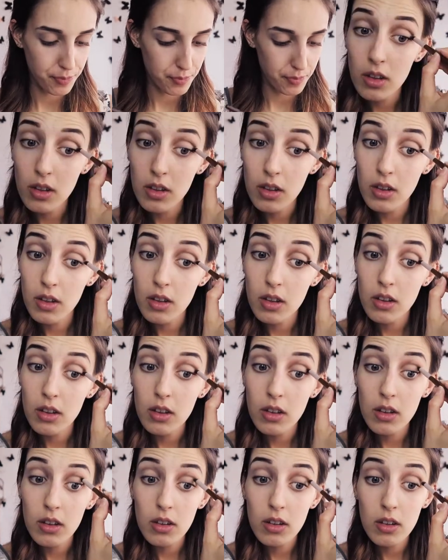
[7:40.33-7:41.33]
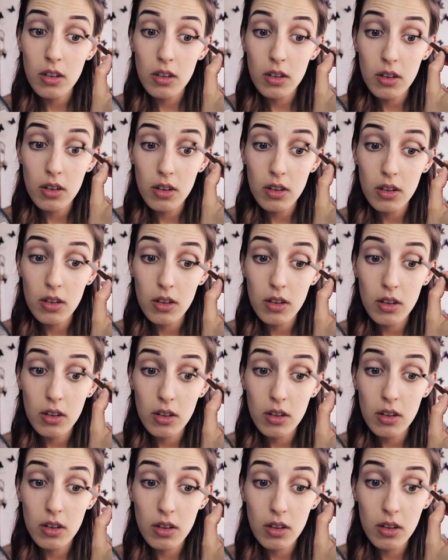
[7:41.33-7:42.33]

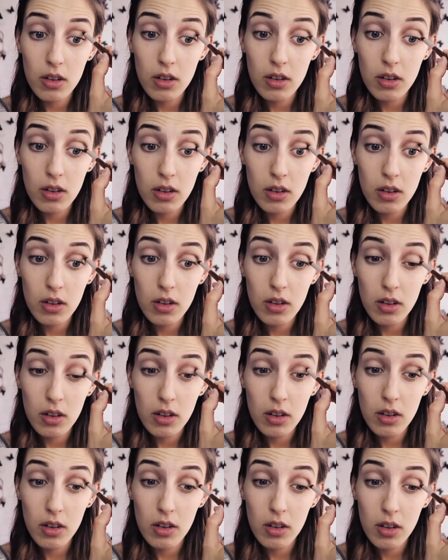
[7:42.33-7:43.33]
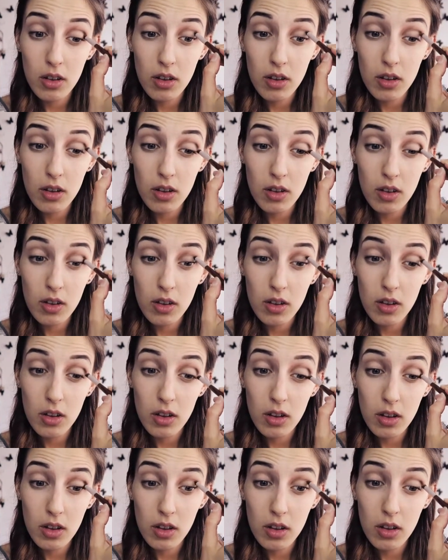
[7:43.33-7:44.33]

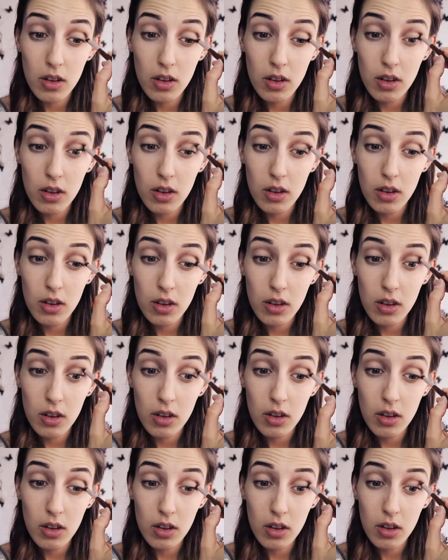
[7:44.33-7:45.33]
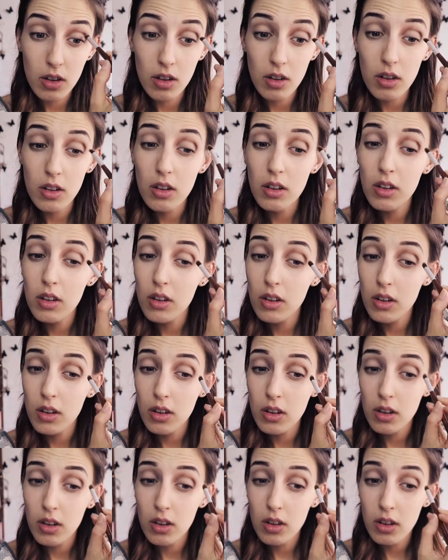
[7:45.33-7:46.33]

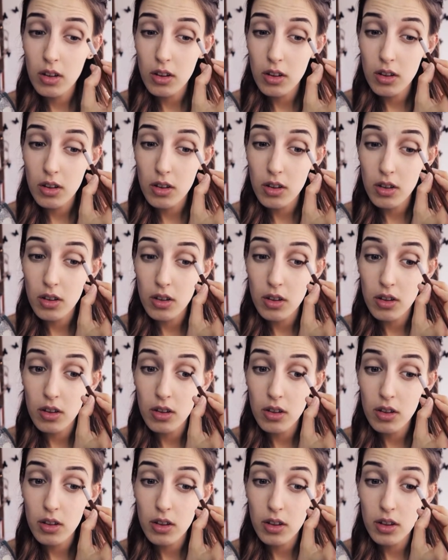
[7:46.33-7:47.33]
[no speech]